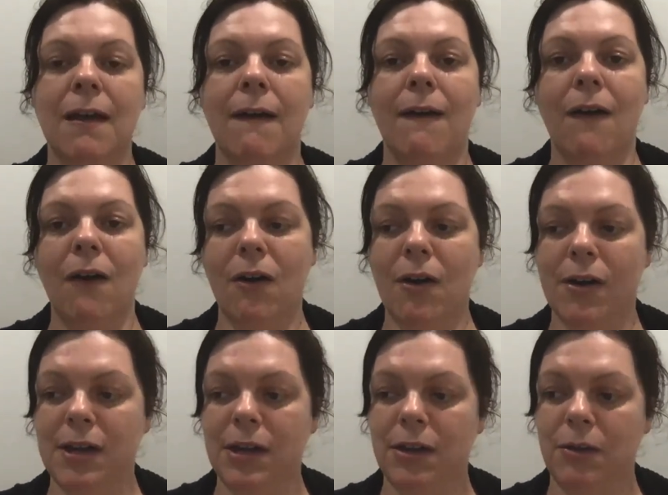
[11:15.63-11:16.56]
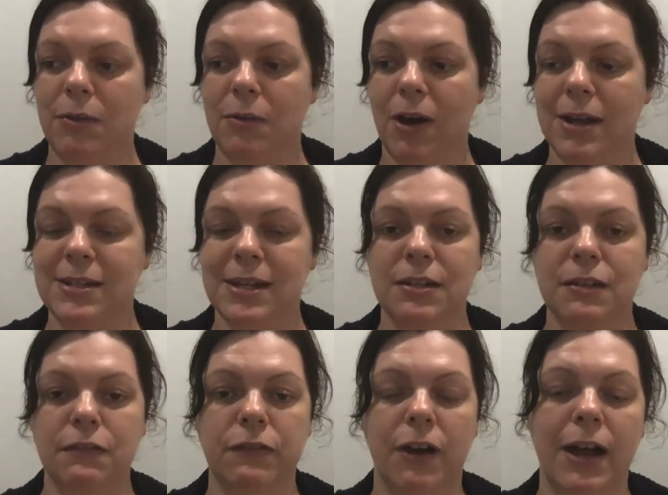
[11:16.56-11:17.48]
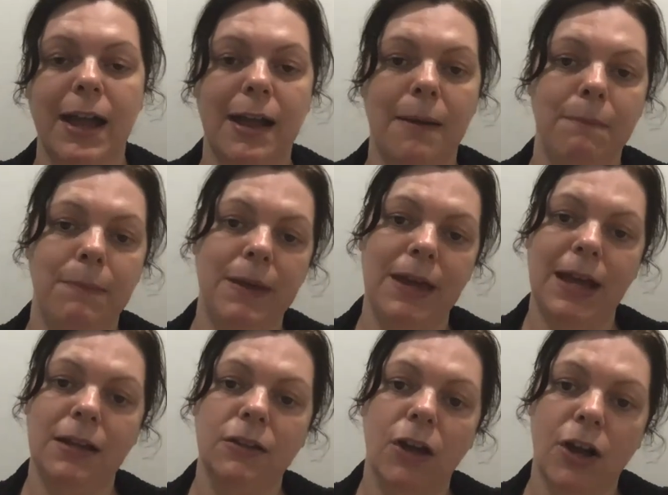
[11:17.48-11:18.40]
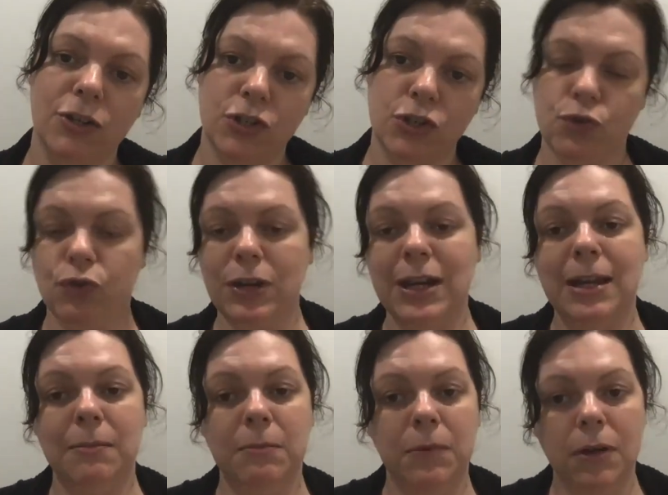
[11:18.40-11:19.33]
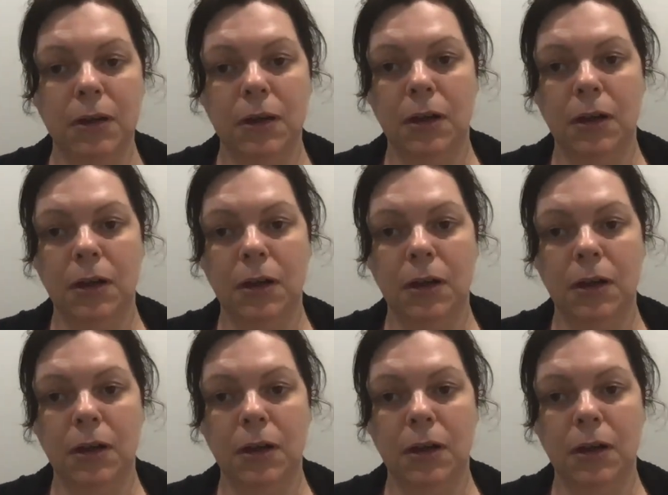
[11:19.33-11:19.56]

Are you identifying a big, large stream